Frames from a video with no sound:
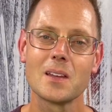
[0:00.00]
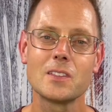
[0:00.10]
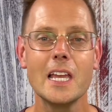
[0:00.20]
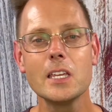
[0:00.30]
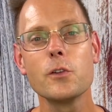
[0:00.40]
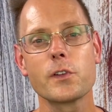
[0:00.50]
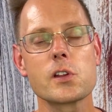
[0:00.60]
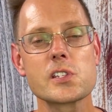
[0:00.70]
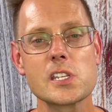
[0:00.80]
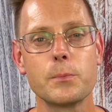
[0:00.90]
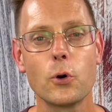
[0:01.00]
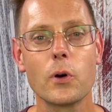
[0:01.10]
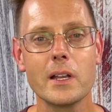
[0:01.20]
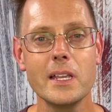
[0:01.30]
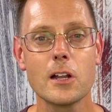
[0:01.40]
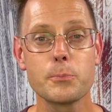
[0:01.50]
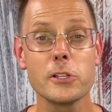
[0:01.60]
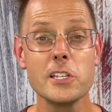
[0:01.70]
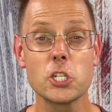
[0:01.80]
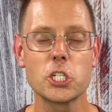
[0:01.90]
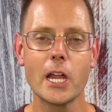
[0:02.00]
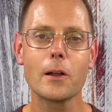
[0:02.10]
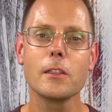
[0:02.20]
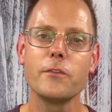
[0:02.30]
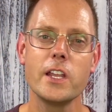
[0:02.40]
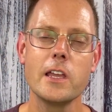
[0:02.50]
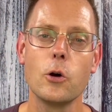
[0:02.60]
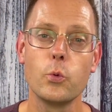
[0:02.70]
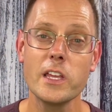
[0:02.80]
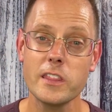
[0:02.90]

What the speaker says: Thank you for your support here. Please share the video with